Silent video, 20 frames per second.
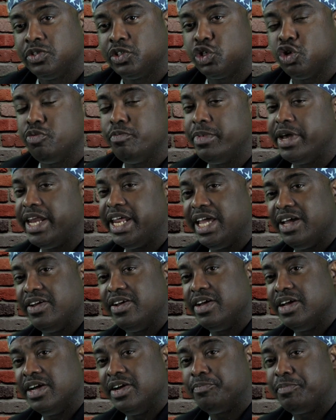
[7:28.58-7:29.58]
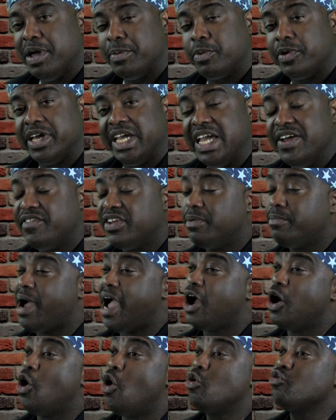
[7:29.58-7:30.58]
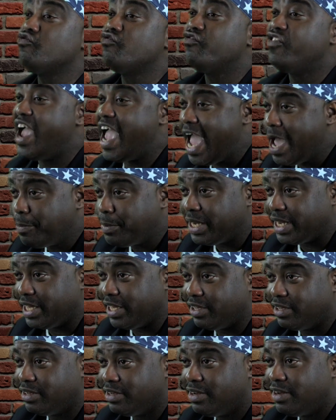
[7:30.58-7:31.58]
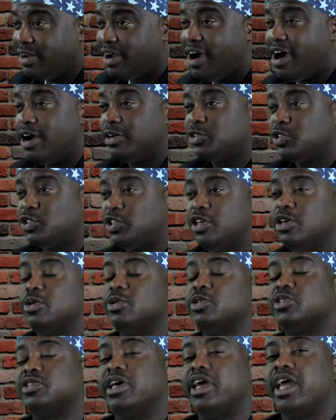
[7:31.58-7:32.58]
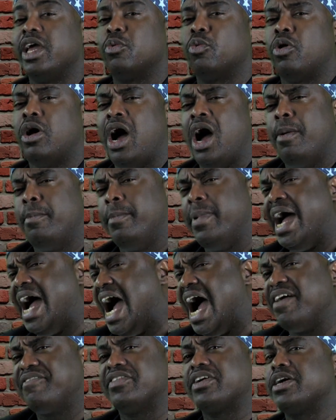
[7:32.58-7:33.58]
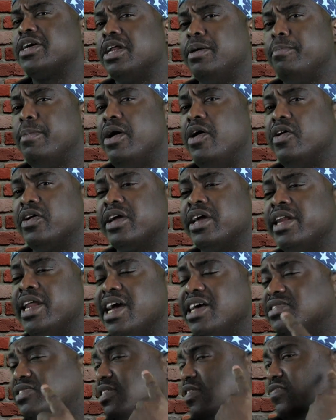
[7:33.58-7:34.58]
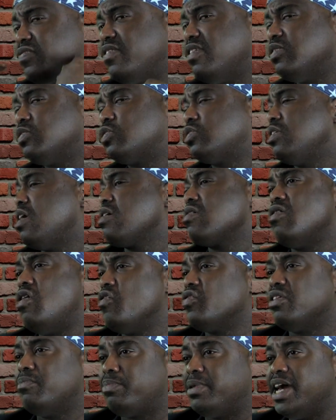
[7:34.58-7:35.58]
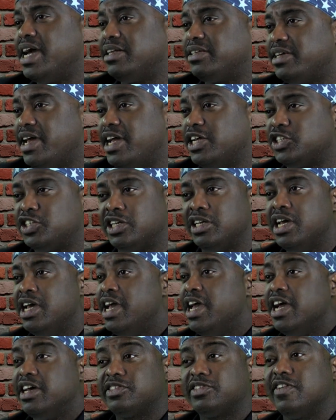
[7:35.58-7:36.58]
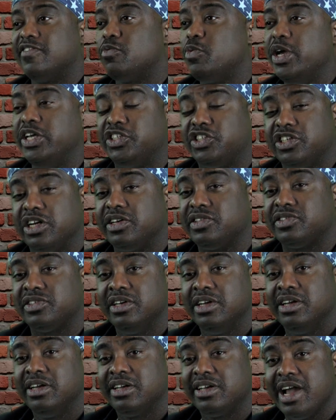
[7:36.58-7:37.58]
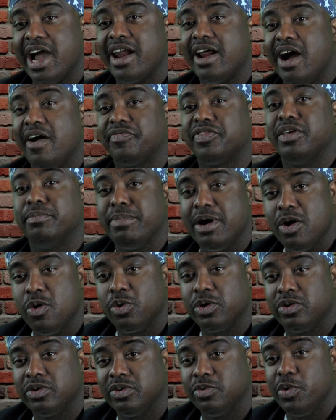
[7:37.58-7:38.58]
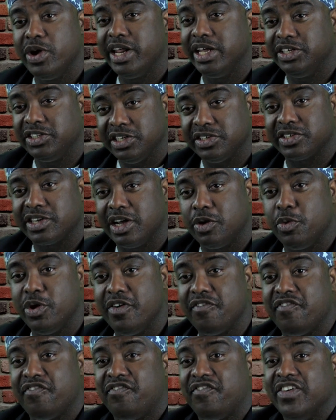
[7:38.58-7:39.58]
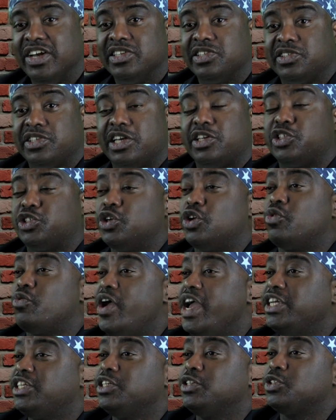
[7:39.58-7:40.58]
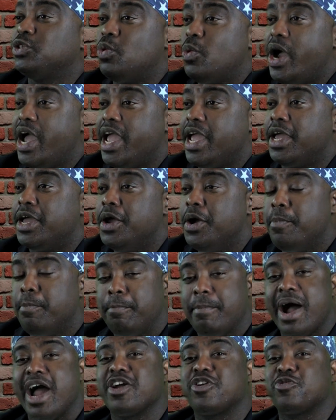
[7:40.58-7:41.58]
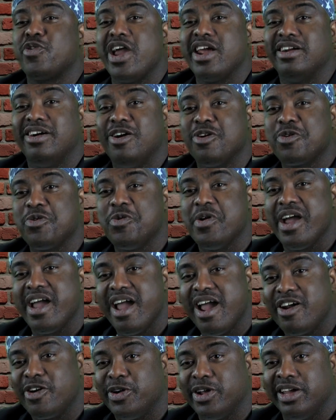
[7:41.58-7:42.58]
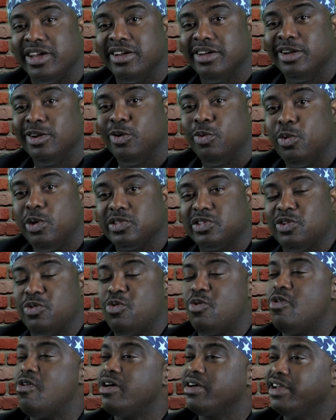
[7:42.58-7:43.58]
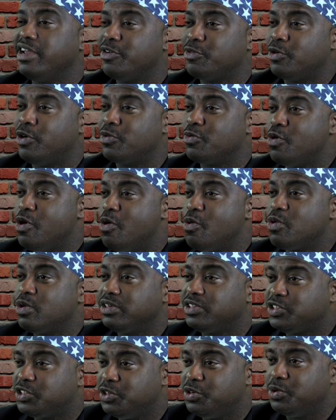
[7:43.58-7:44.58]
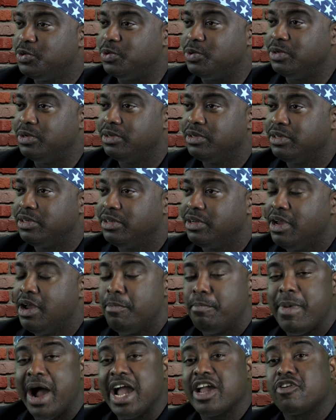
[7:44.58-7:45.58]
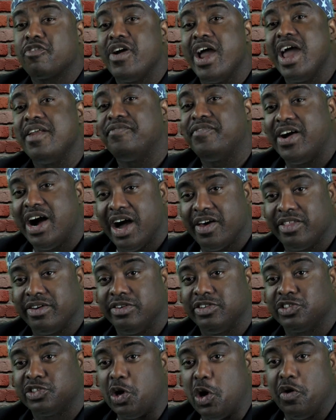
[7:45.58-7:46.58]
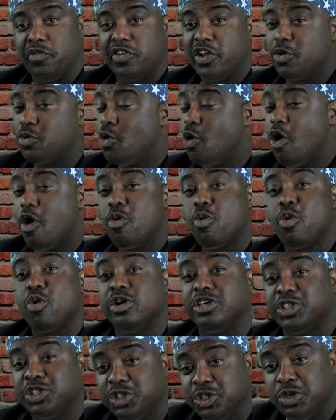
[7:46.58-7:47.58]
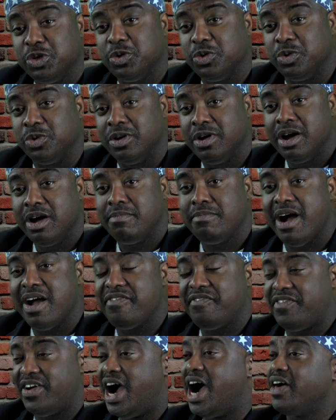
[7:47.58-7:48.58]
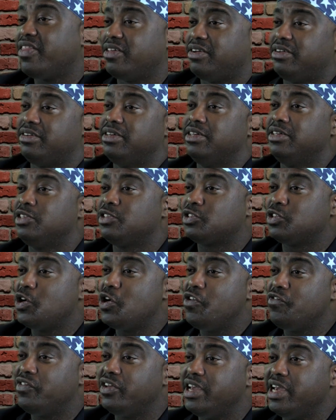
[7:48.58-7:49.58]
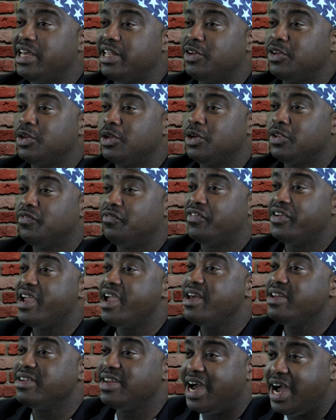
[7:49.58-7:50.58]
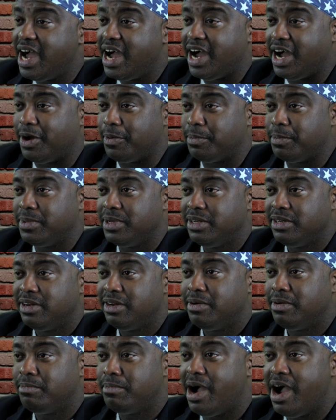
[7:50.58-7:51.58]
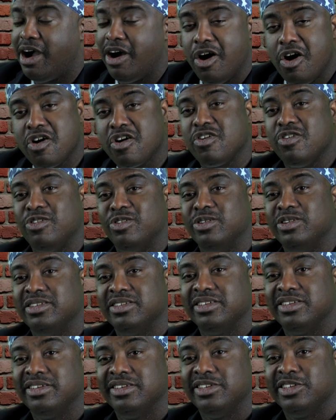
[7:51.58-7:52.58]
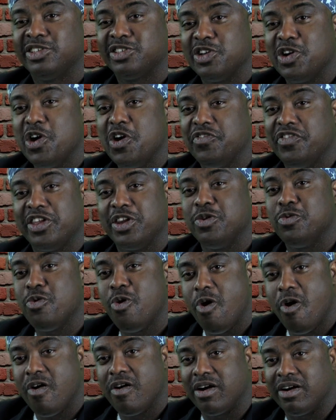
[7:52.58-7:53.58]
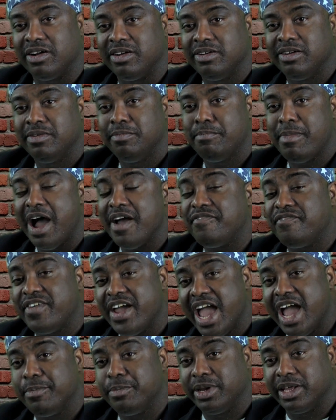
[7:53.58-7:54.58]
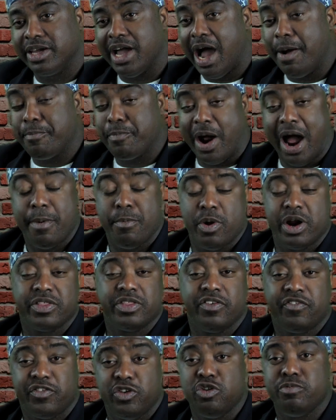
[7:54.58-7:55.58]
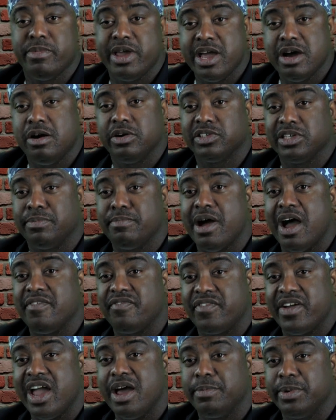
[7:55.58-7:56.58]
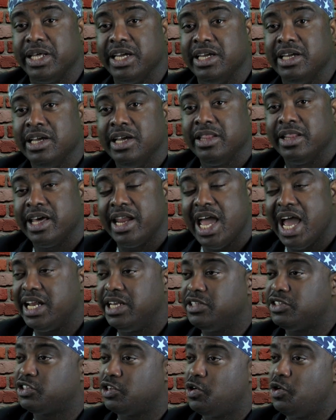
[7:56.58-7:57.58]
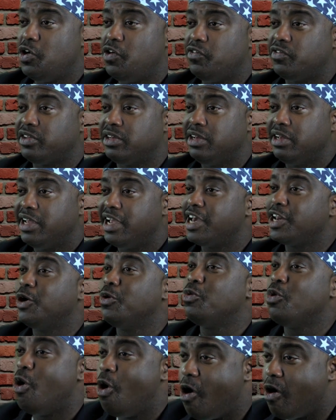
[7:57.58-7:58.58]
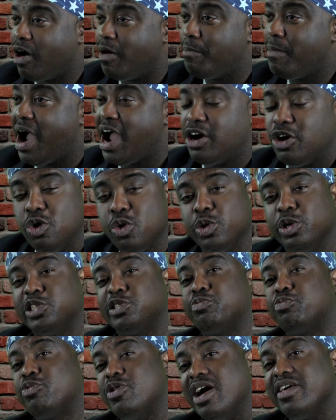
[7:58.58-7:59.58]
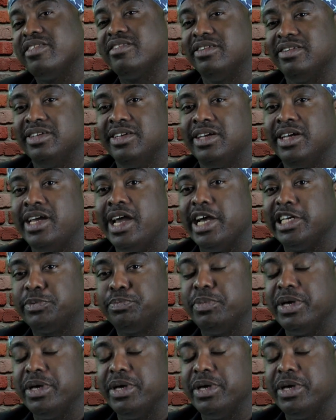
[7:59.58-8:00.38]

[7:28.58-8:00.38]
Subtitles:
too many people, even in my own family, are still saying, well, I'm African American, as if they're stuck on the plantation, as if we just got off the boat. We're 6 generations away. My great uncle Harry was a war hero in World War II. My grandfather served in World War II. My father served in Vietnam. My uncle served in the war. My family, I'm one of the few males in my family that hadn't served in a war. My oldest brother has